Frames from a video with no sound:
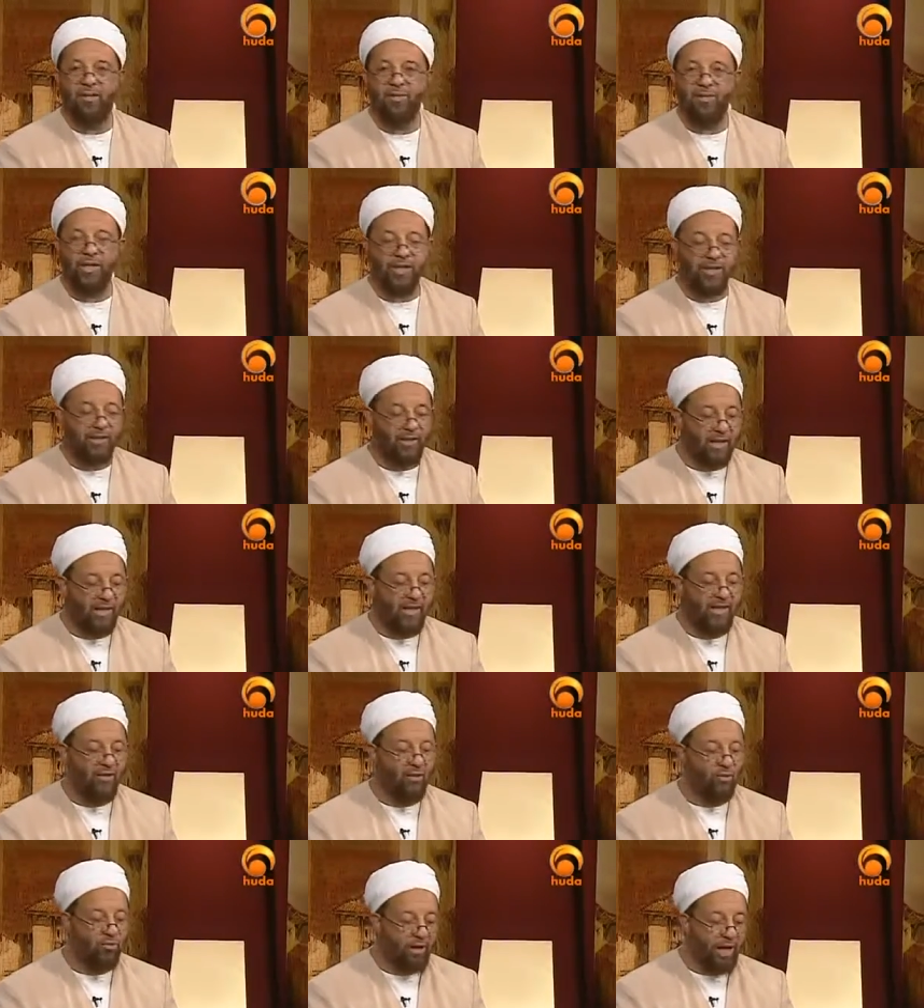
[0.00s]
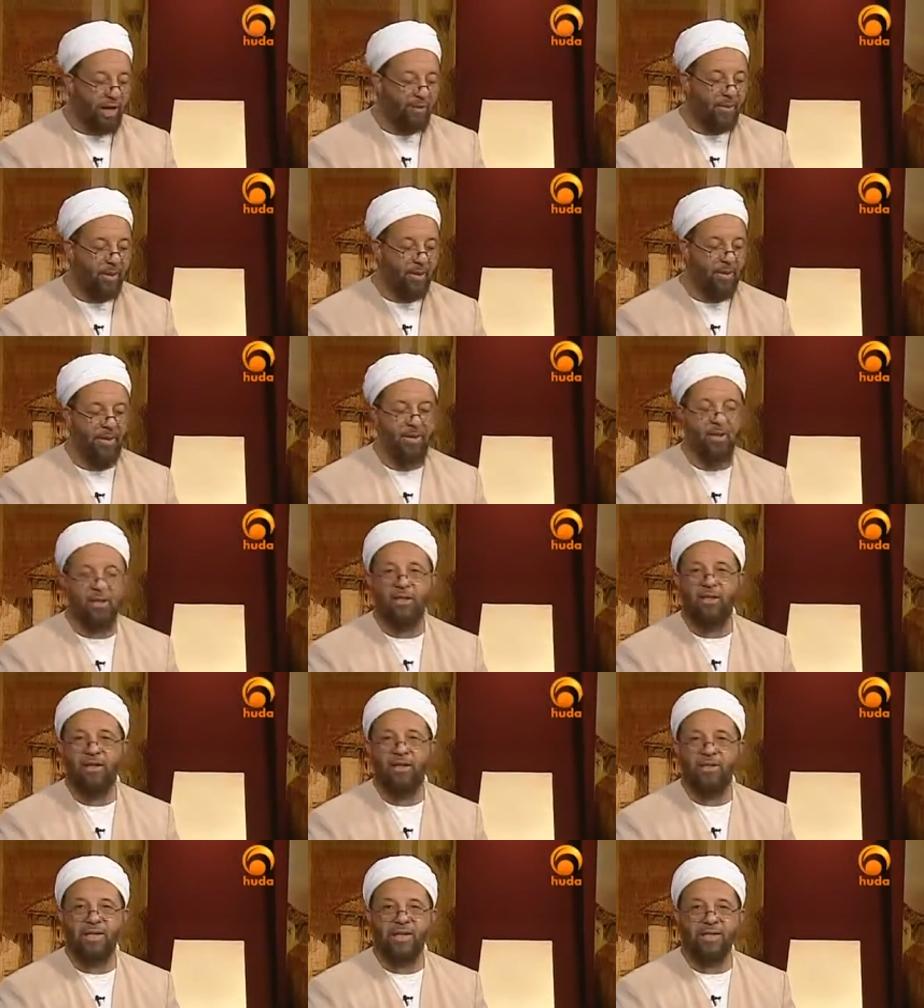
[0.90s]
they studied grammar,
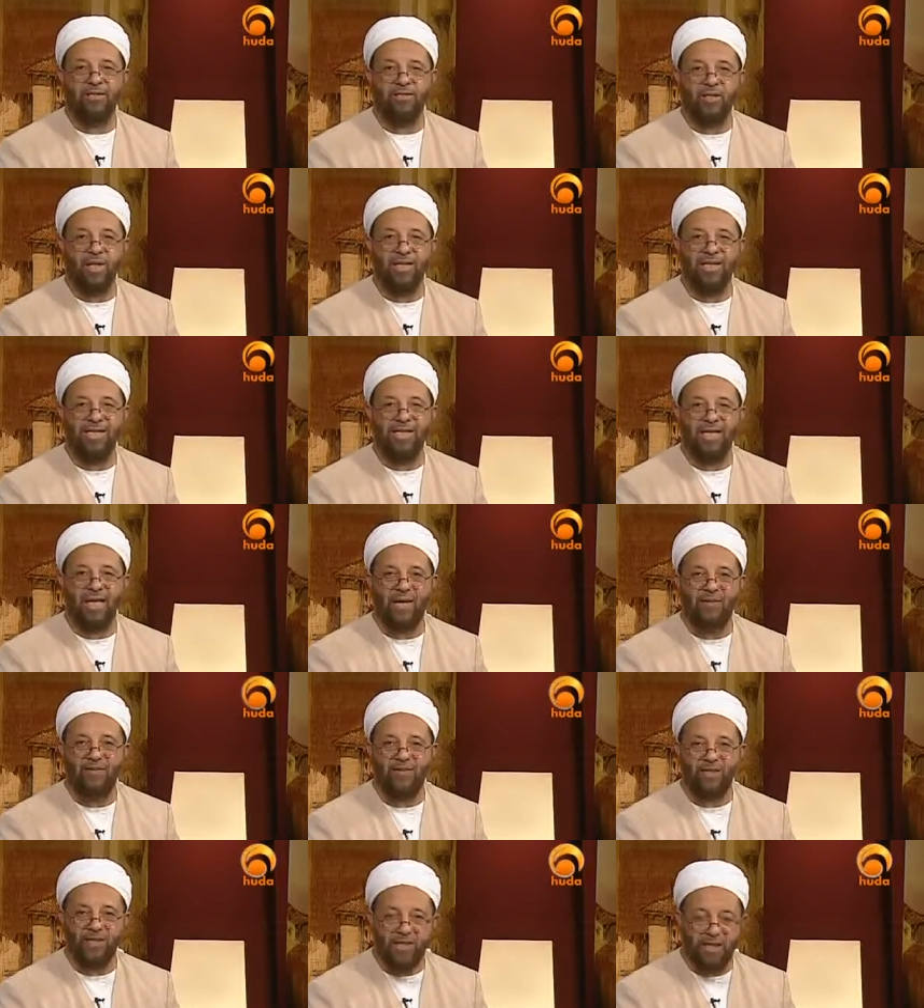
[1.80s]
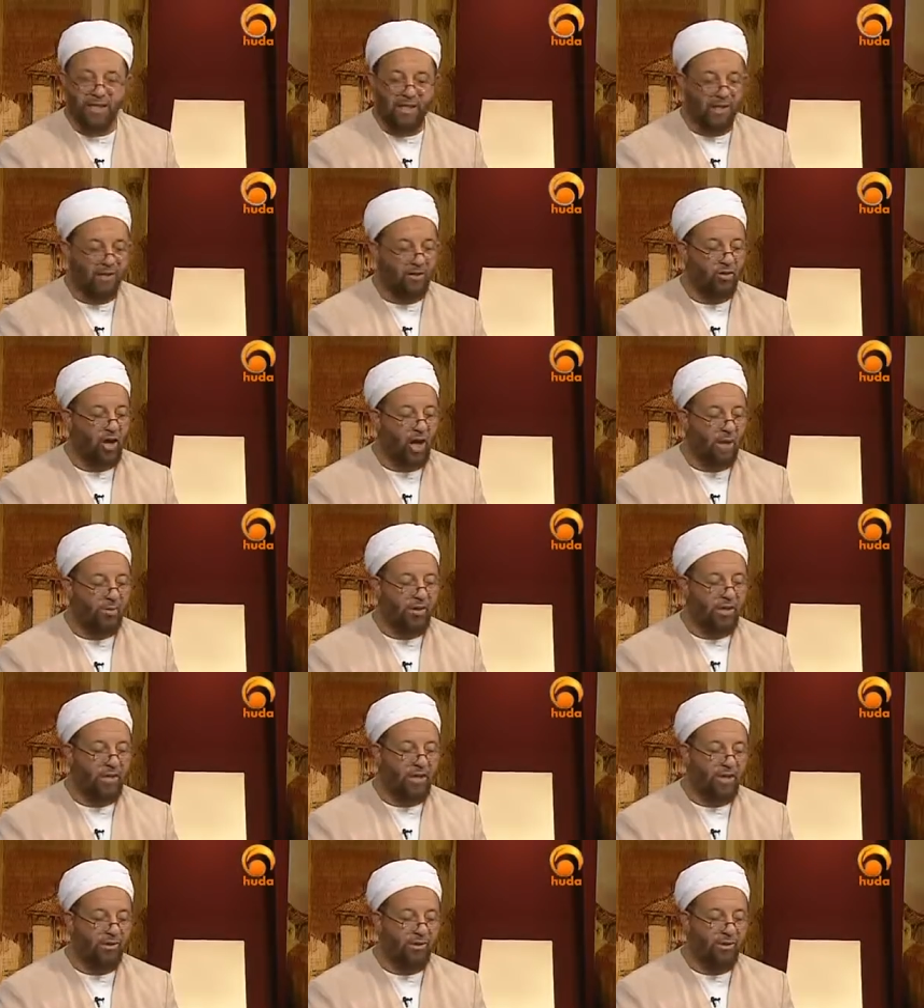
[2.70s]
they studied tafsir,
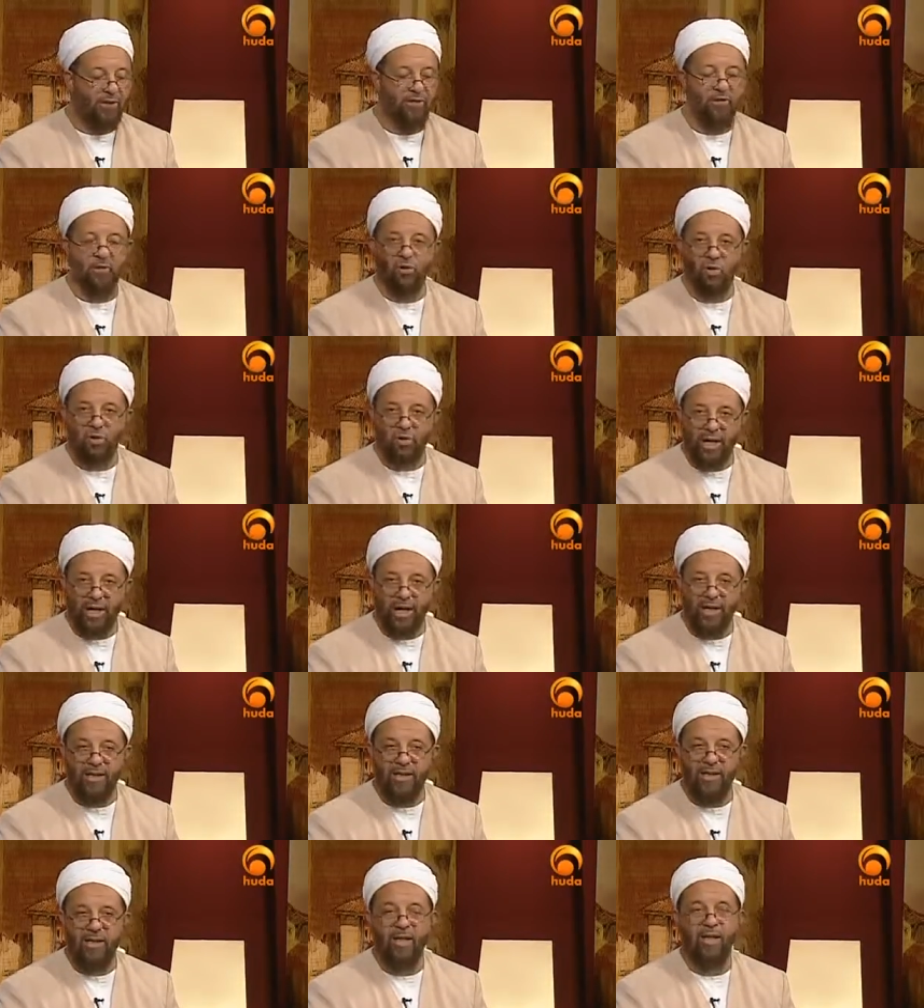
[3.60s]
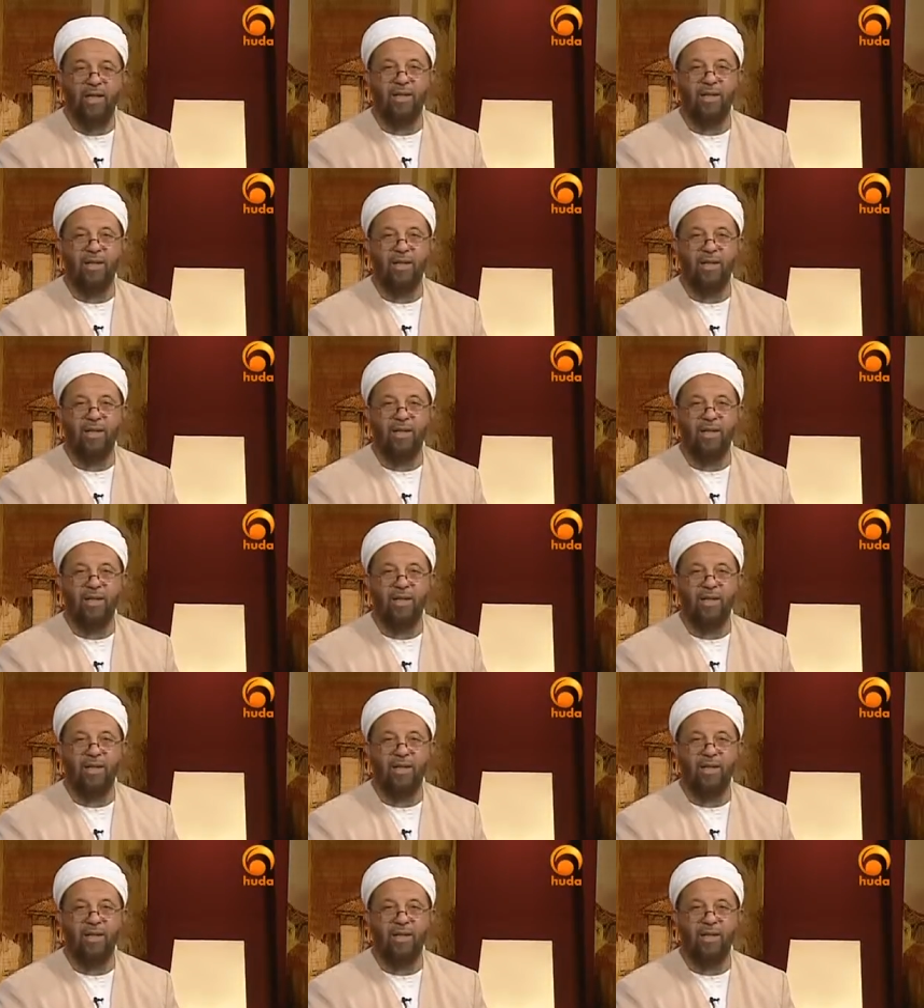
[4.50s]
commentary of the Quran,